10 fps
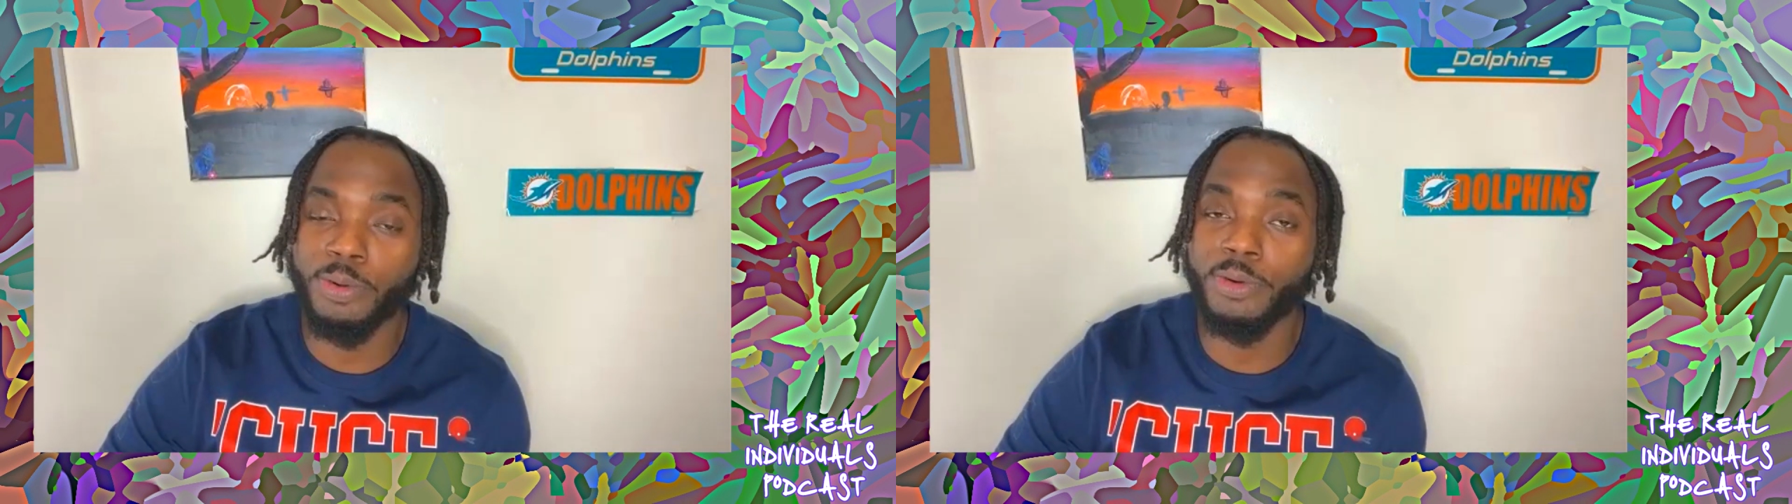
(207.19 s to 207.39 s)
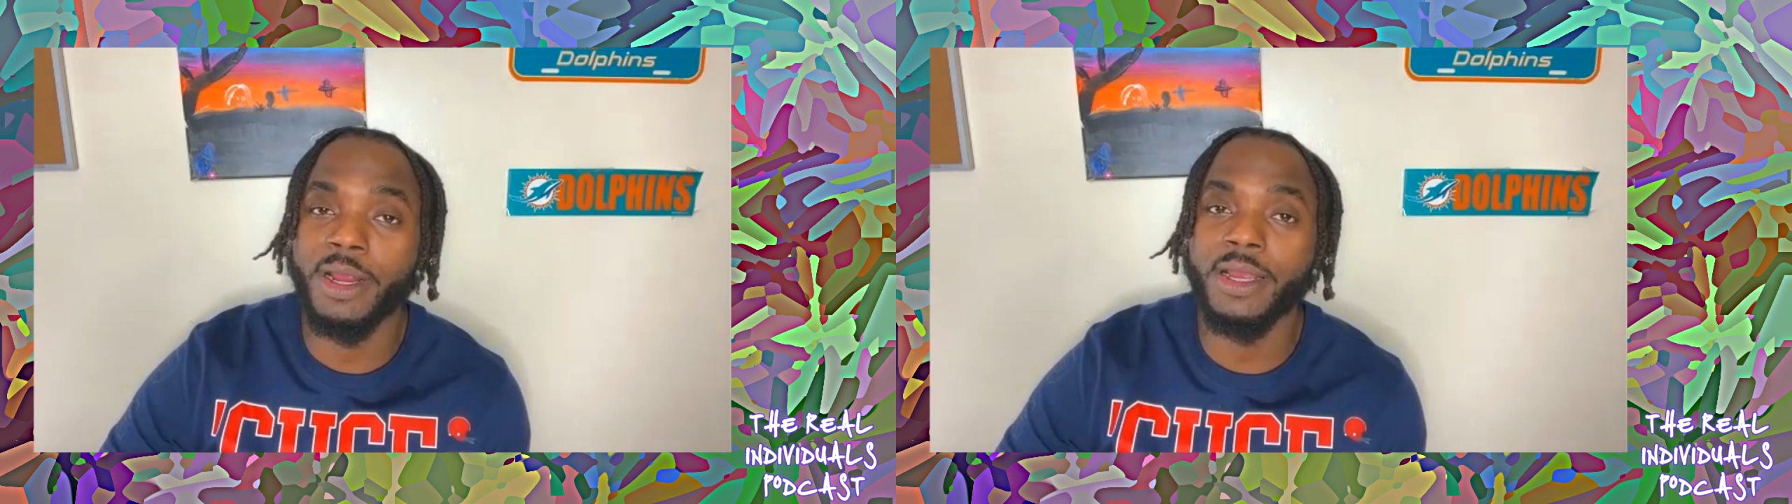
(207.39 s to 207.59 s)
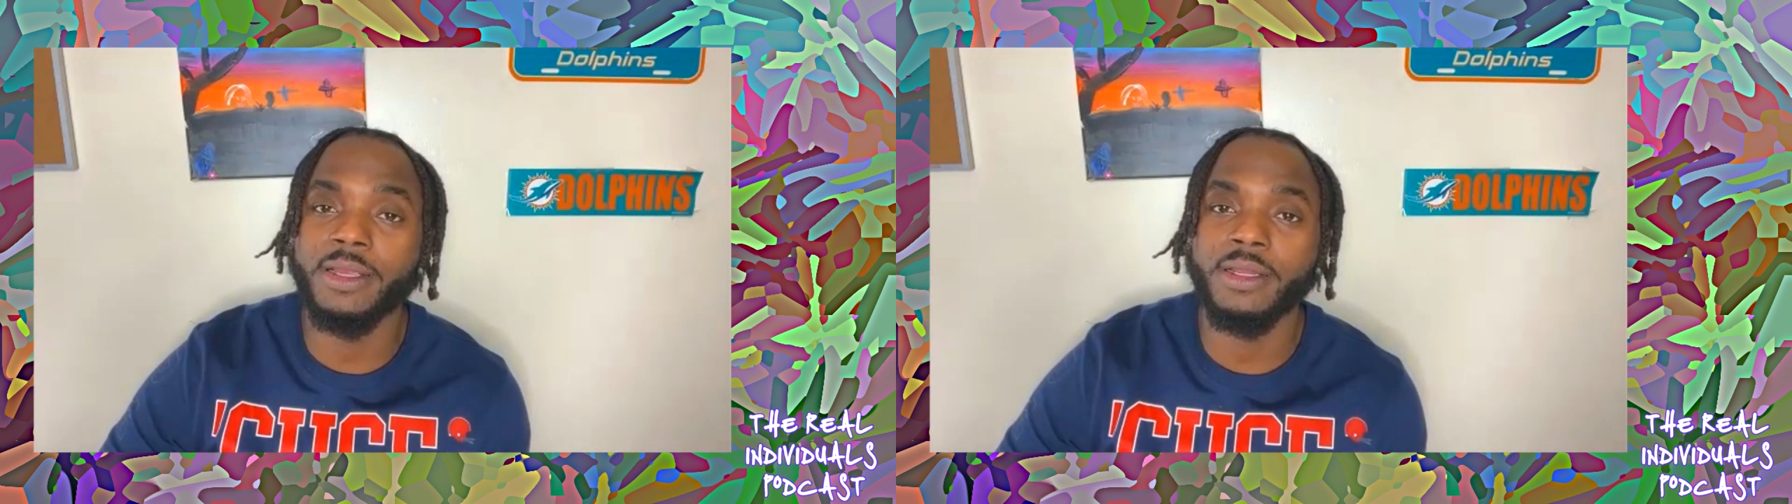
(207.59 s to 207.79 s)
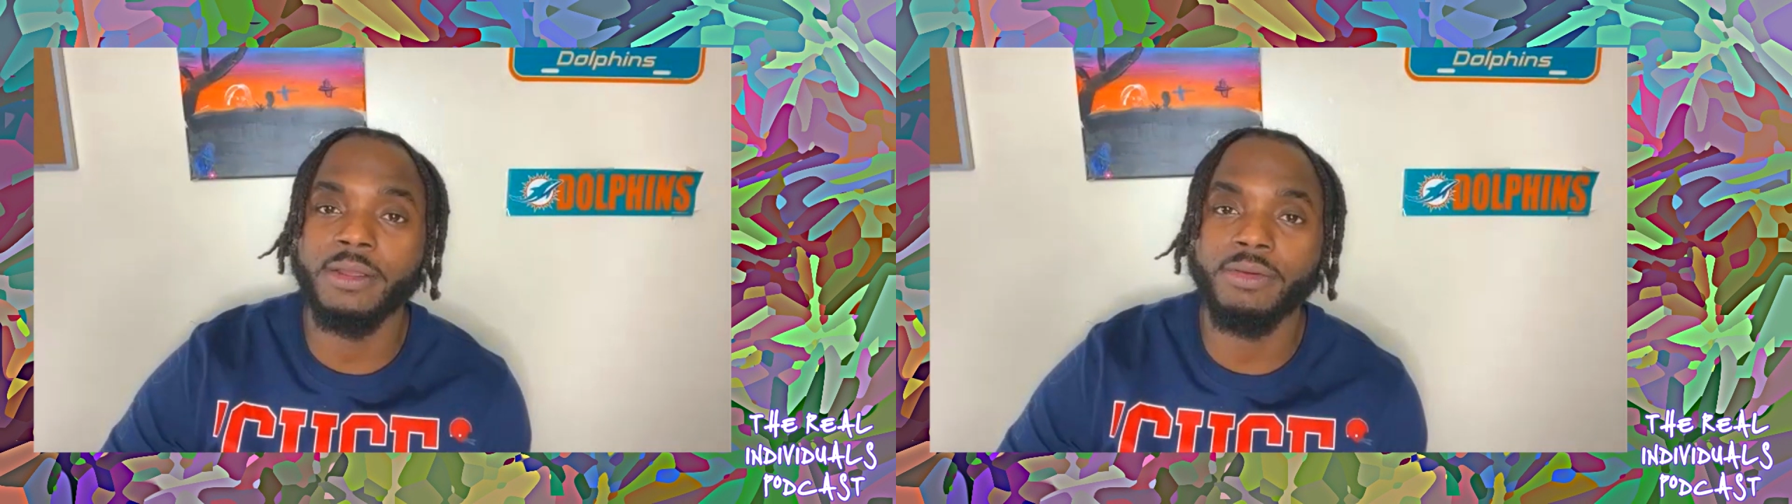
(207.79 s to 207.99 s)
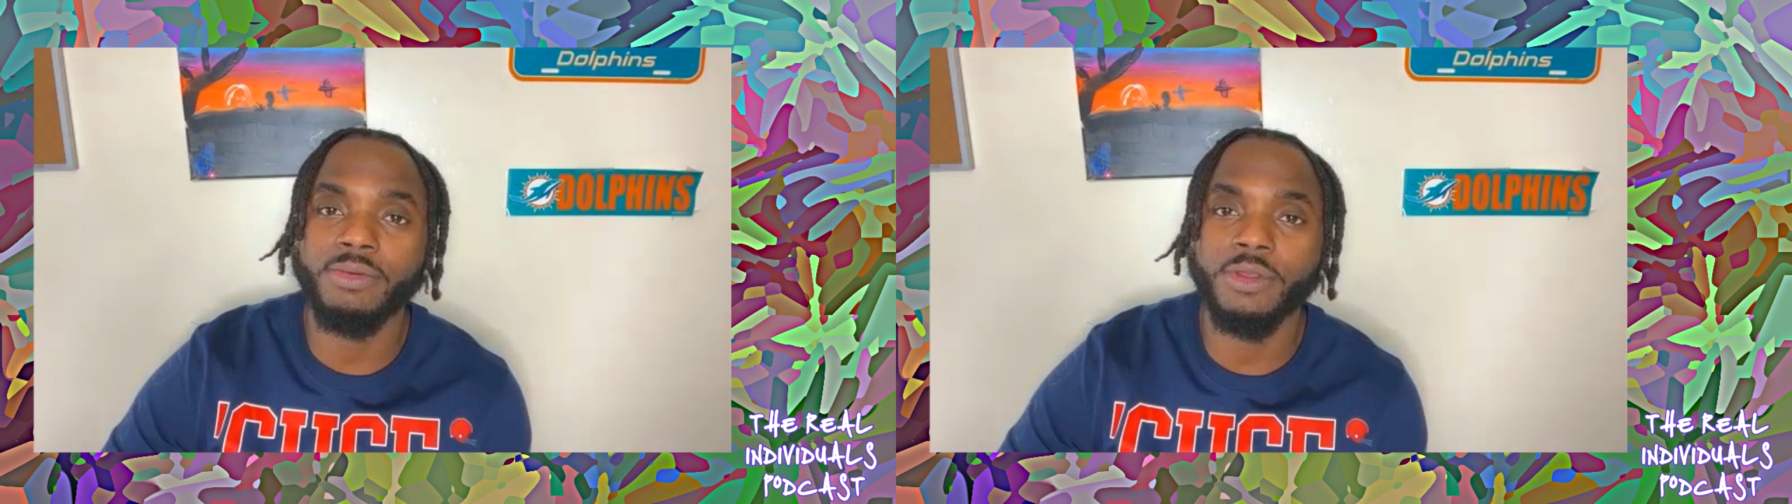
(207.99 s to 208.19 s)

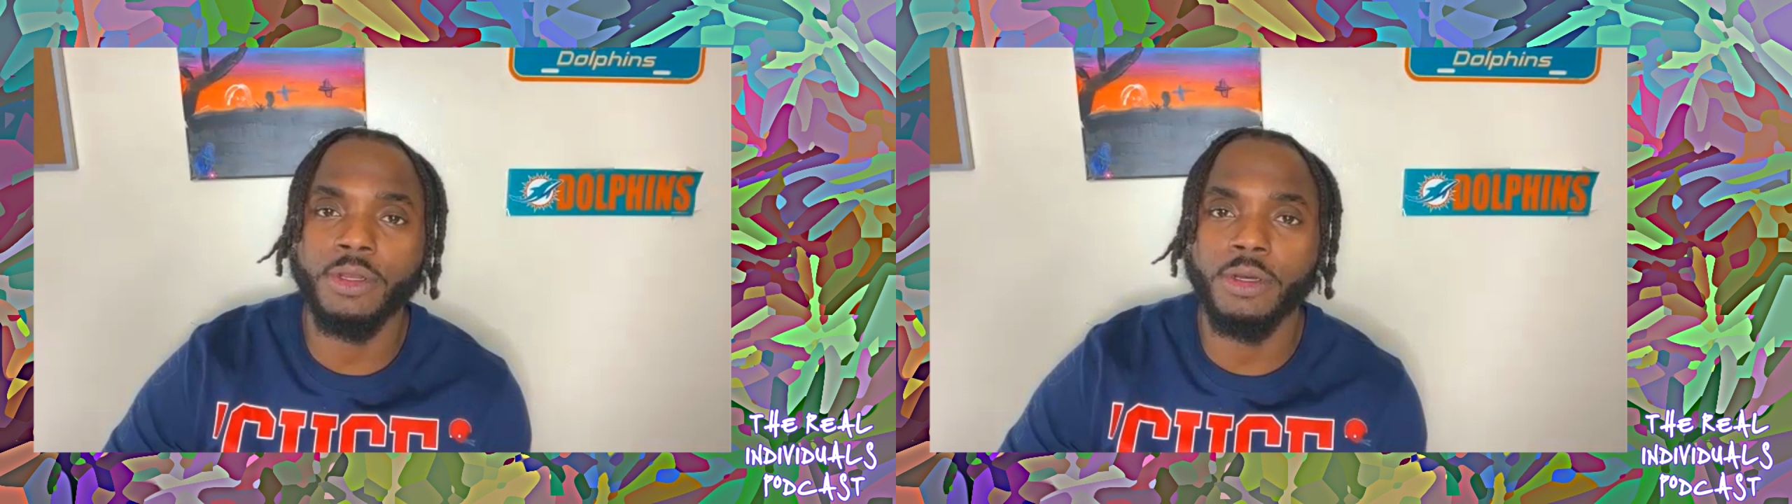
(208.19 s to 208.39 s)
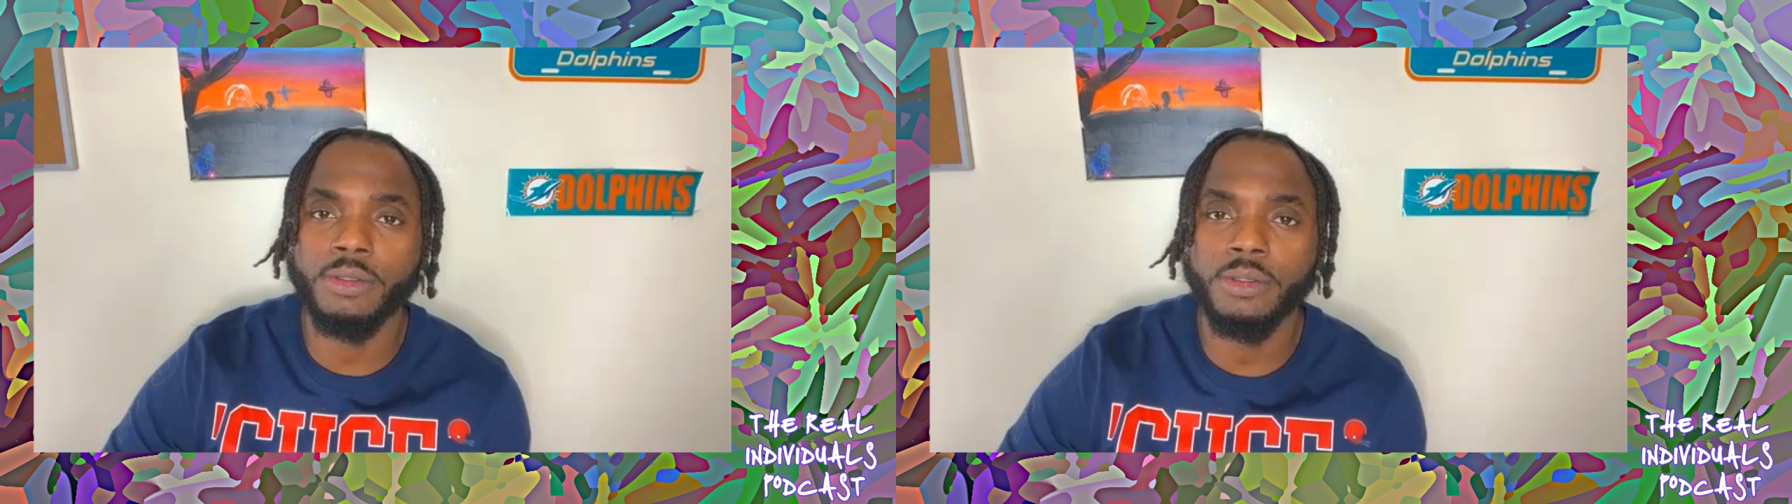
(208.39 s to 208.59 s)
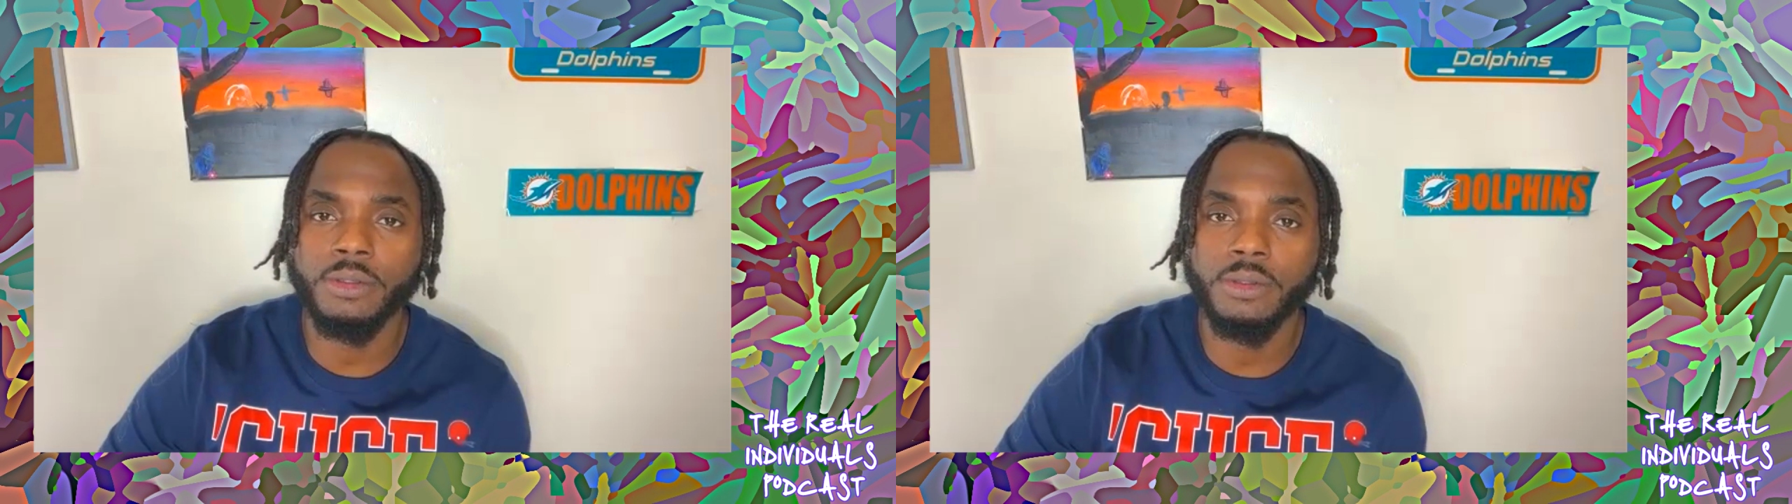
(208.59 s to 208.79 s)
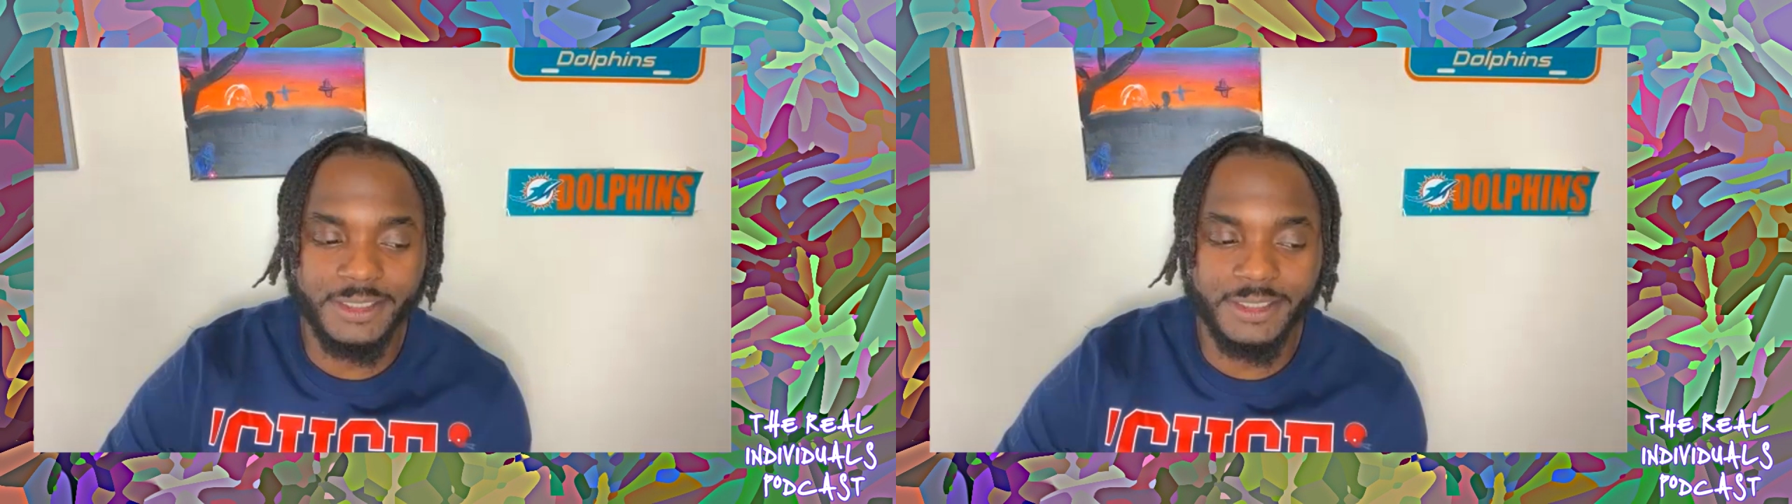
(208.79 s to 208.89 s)
prerogative, you know?